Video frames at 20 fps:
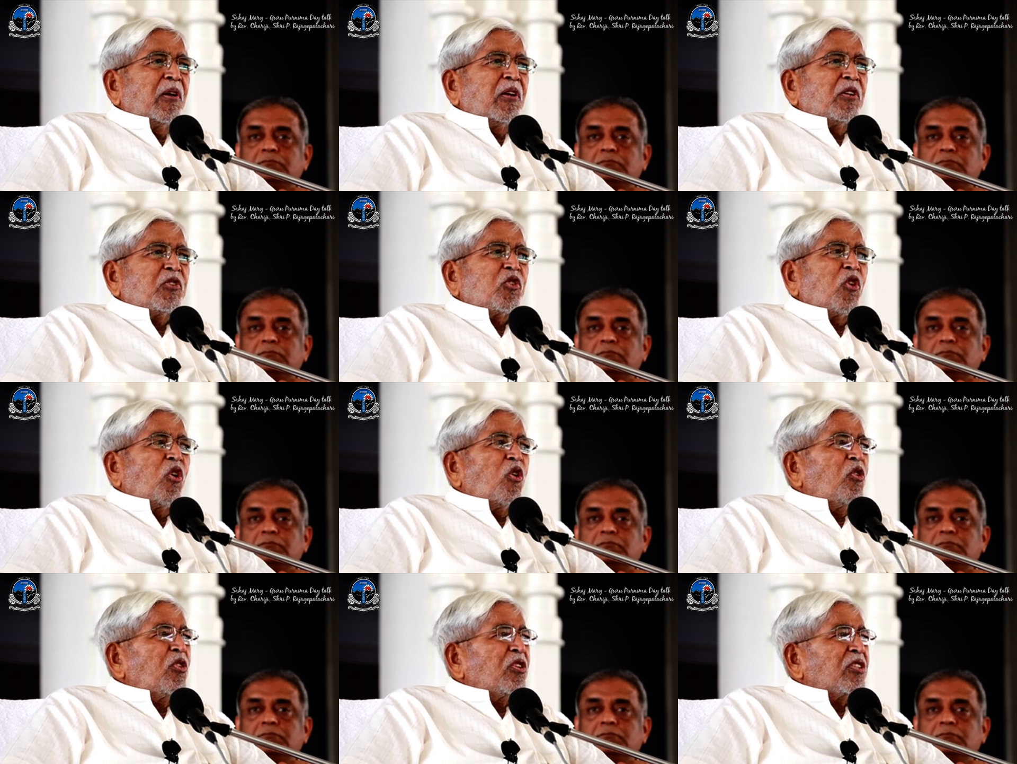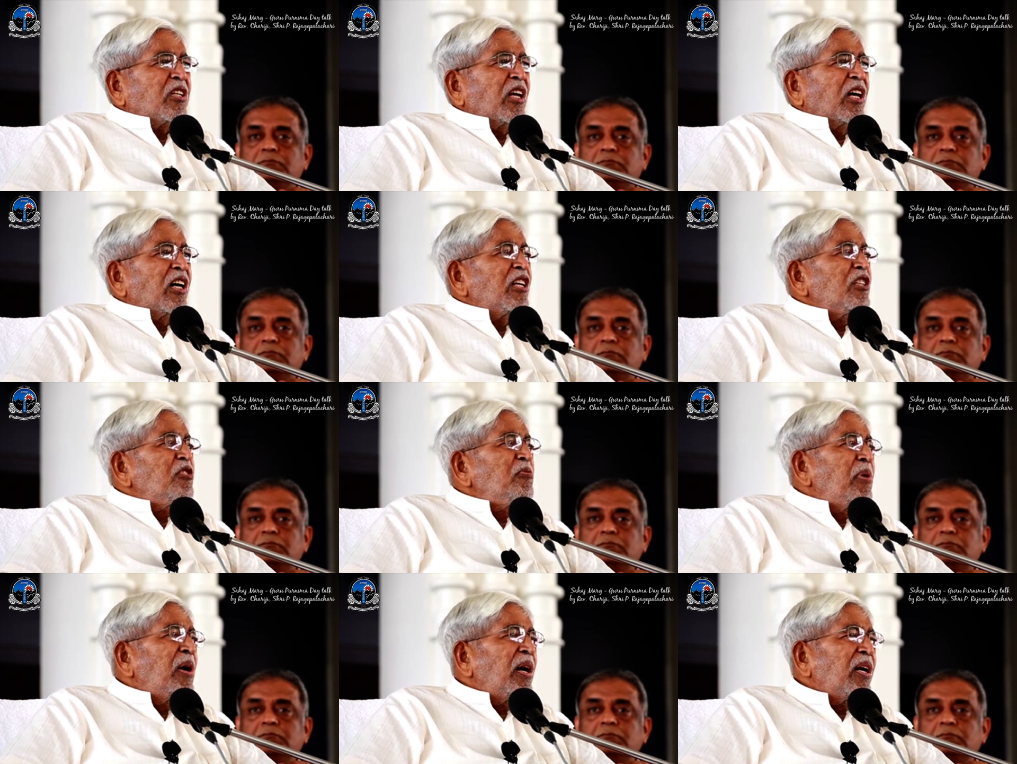Speaker 1: So
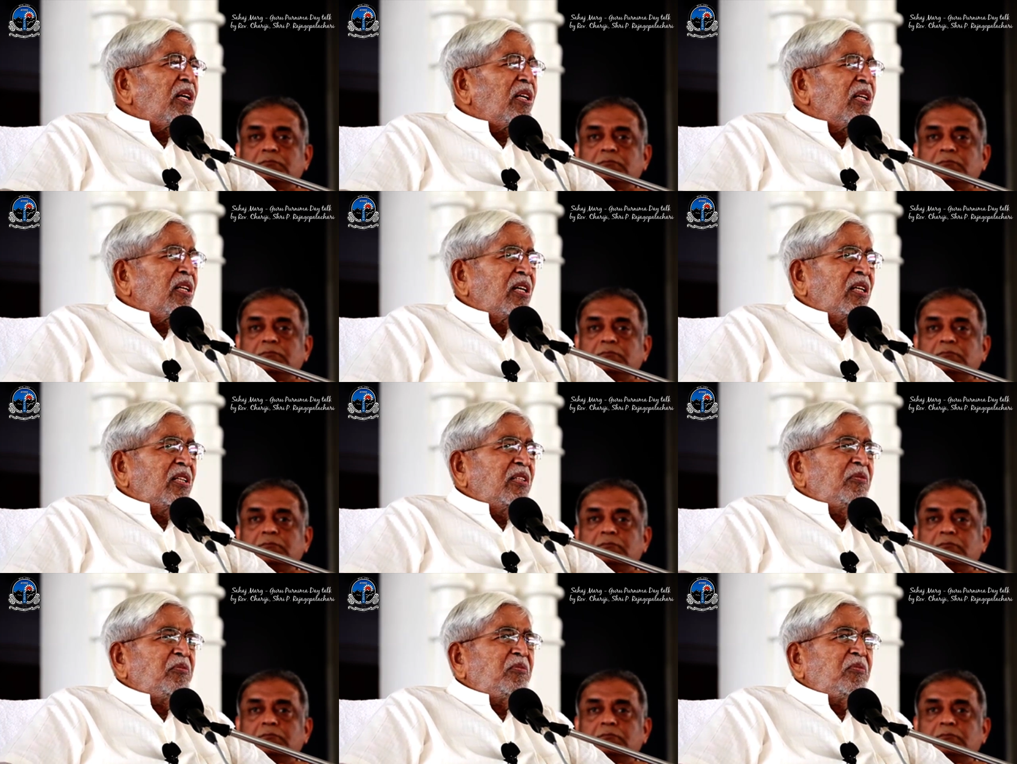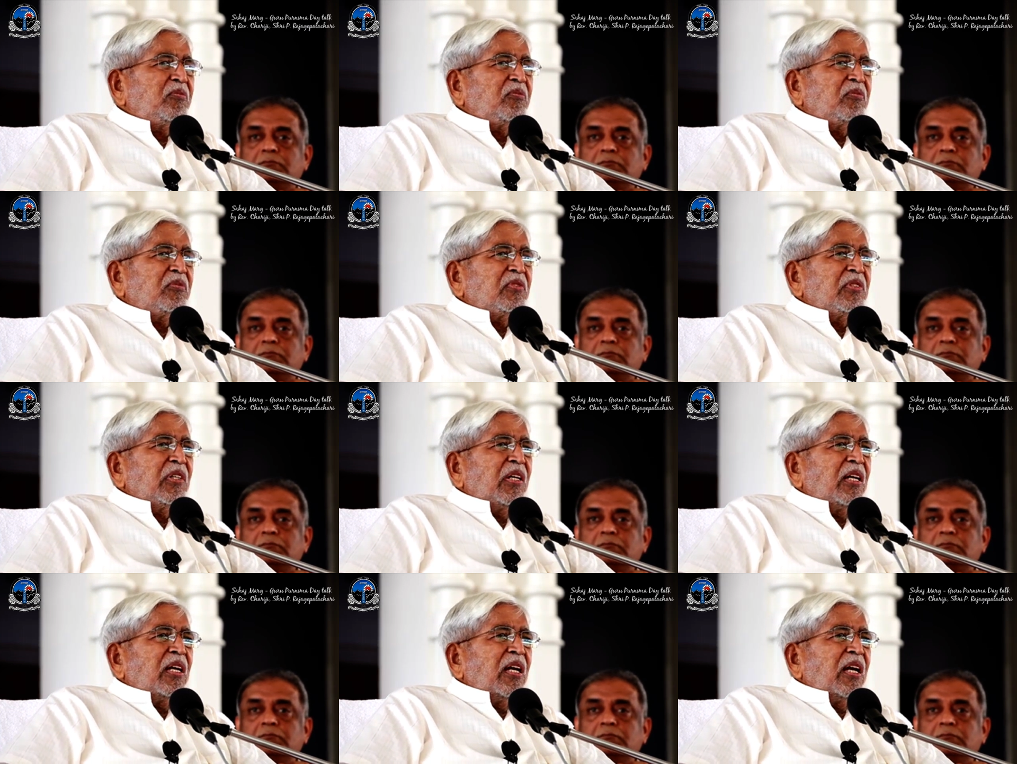Sahaj Bhag
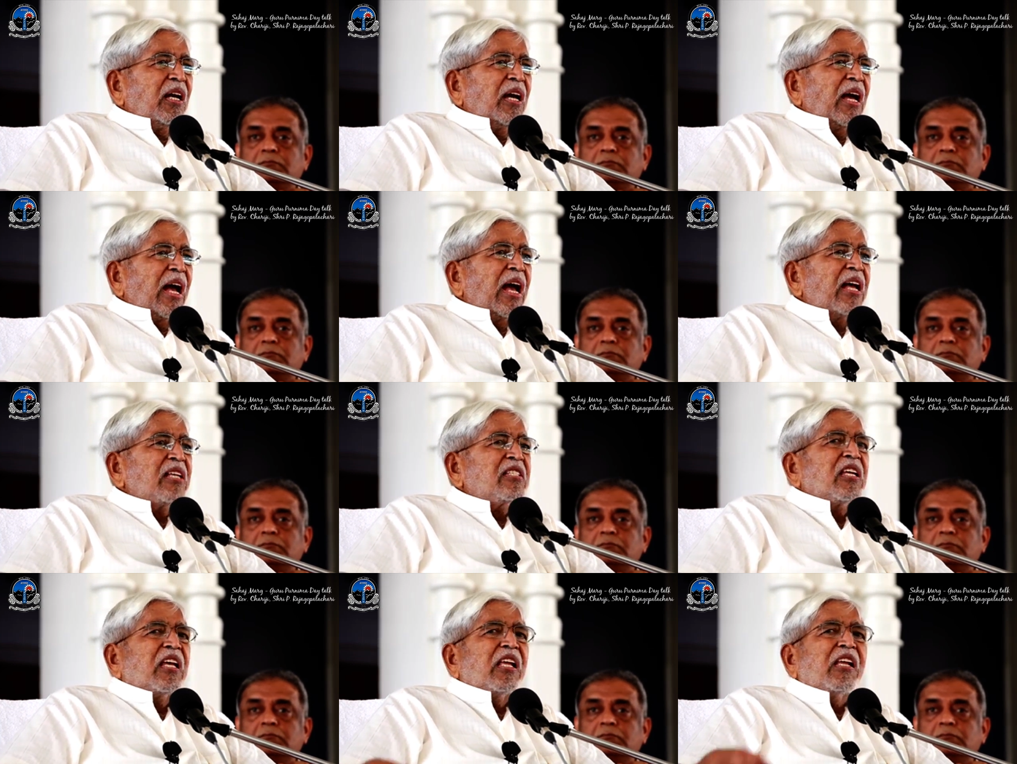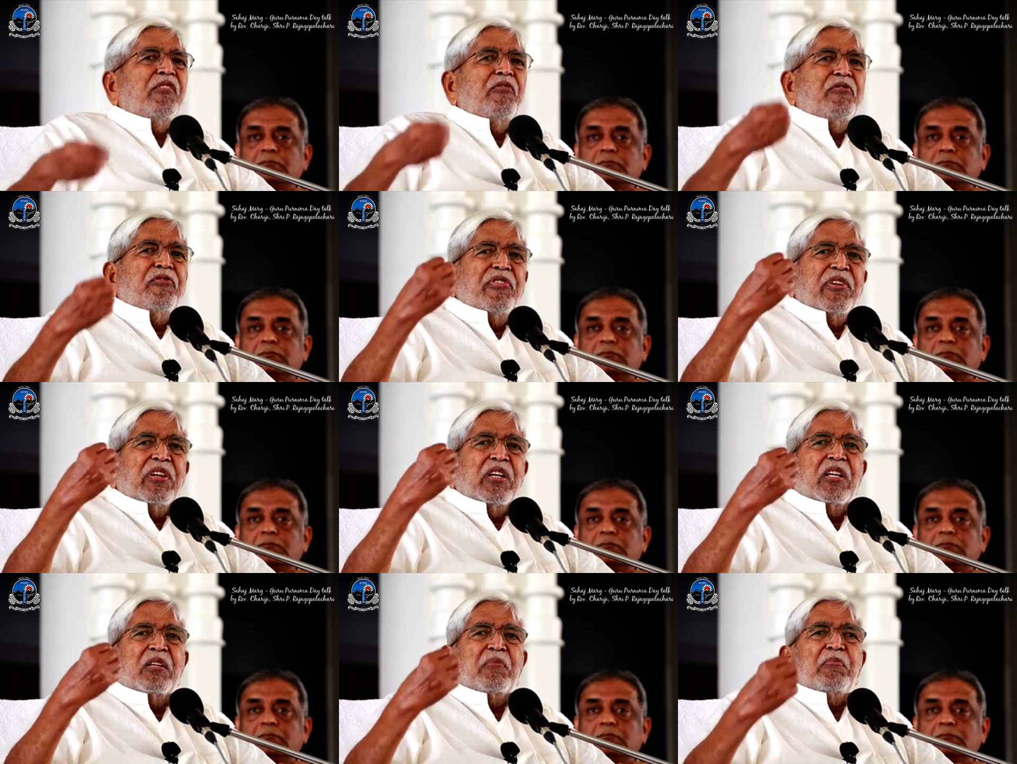has
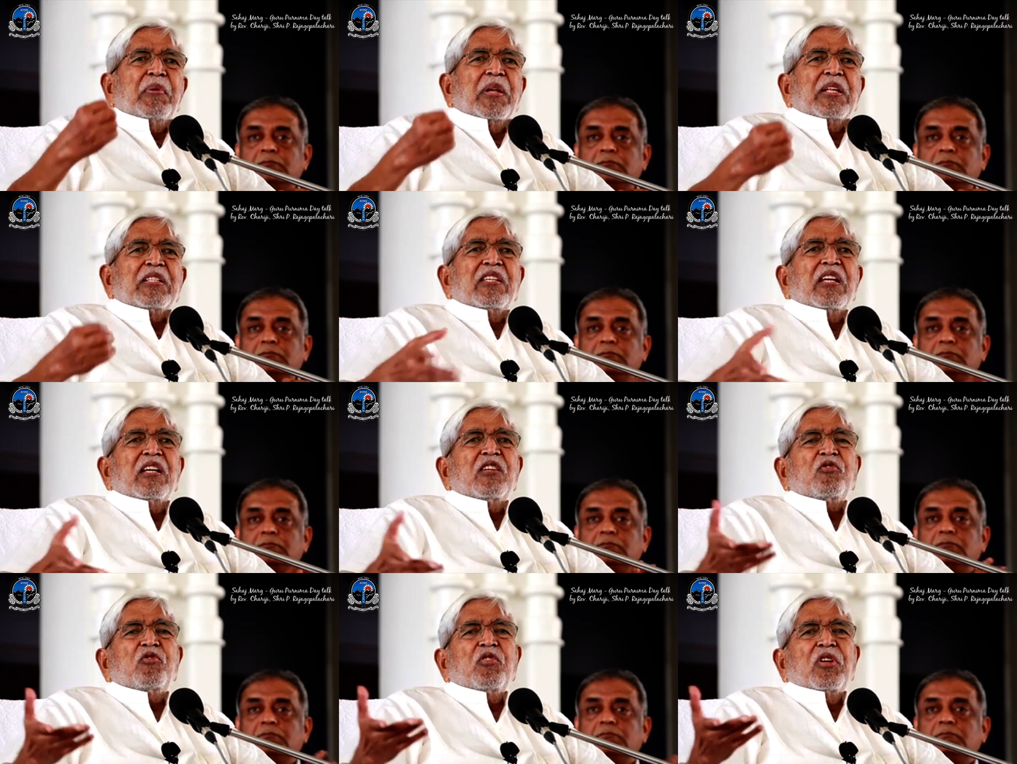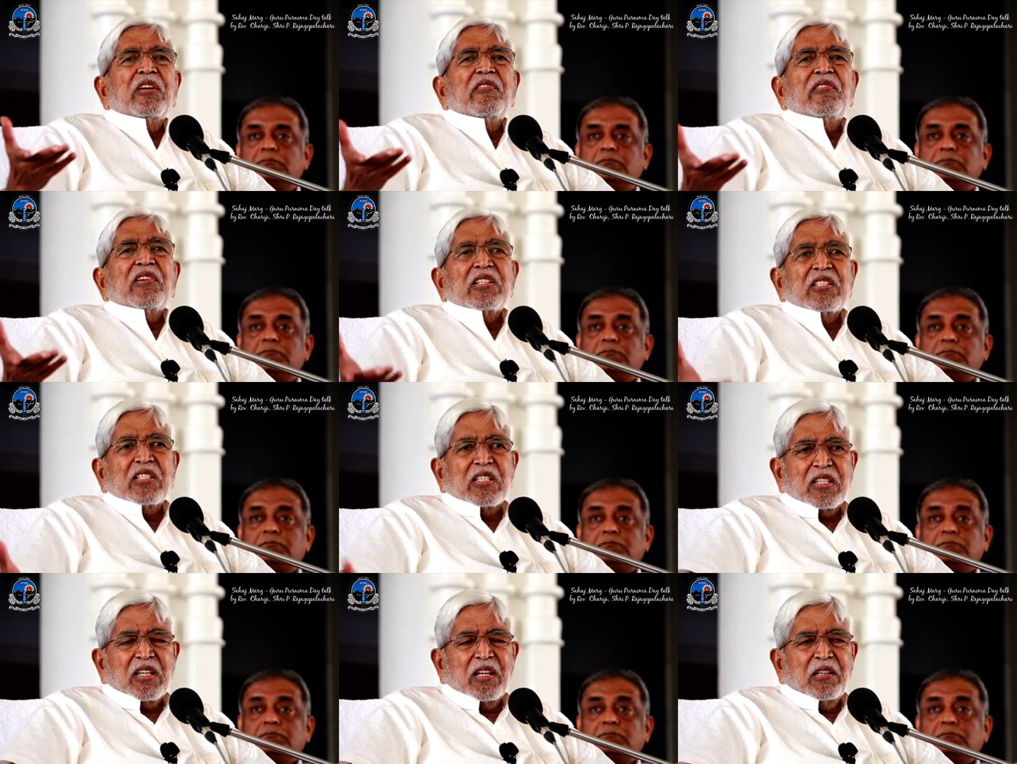infinite blessings to give
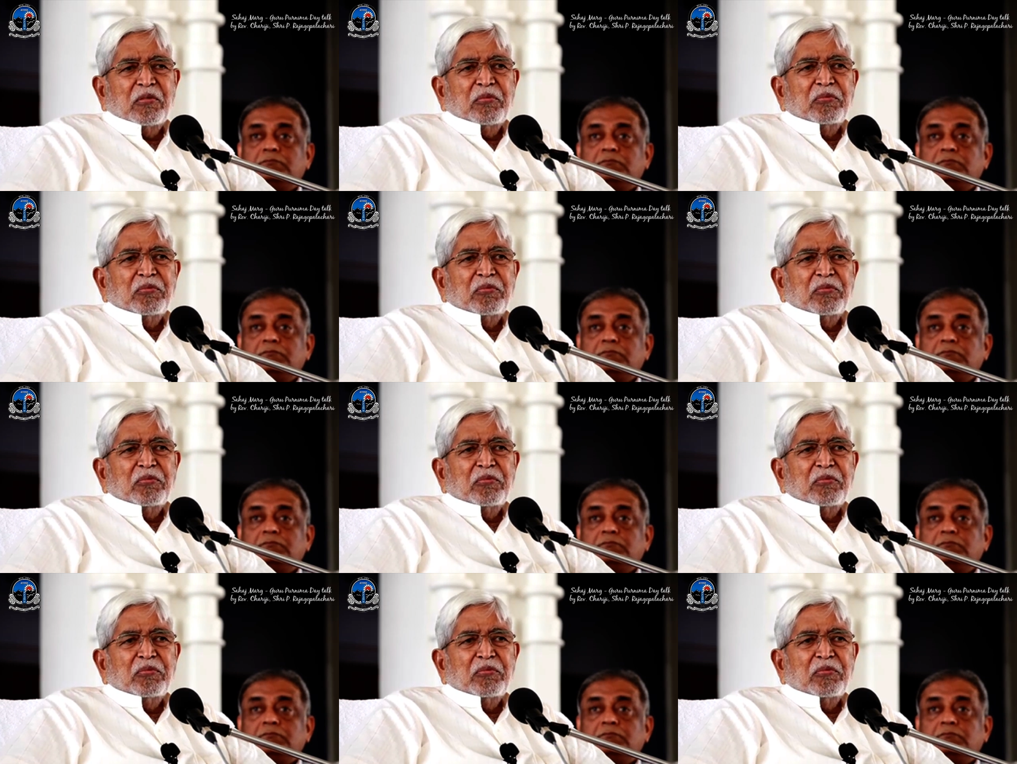us,